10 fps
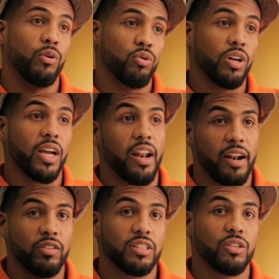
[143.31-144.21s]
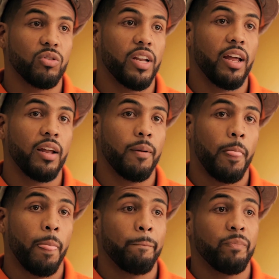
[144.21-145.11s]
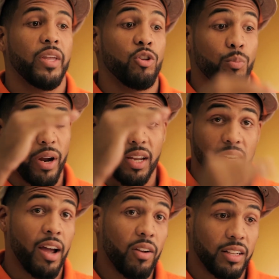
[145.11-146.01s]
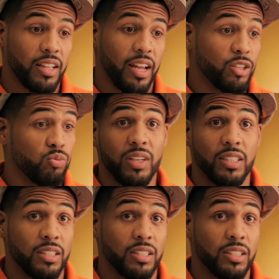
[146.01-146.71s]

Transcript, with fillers: And when you look at it every single day, and you break it down like that, it's really